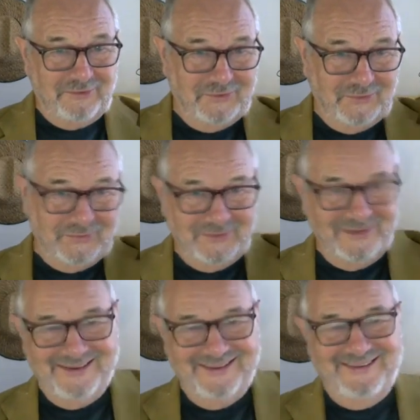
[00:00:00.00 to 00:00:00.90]
cord.
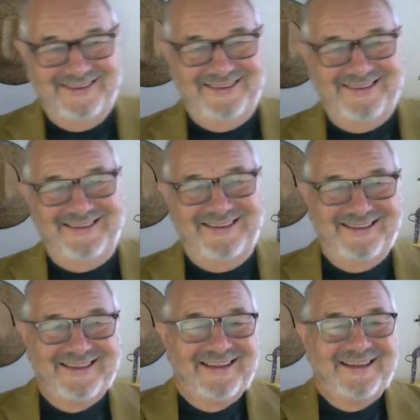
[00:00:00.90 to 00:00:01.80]

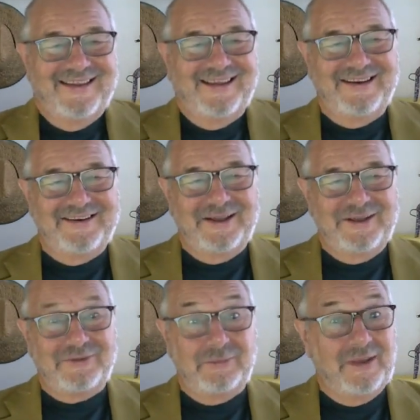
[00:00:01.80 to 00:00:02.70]
And
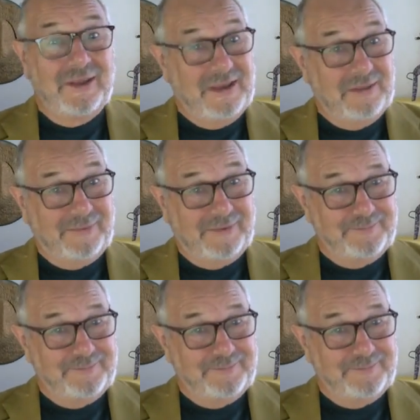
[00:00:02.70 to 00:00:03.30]
so we're now happy.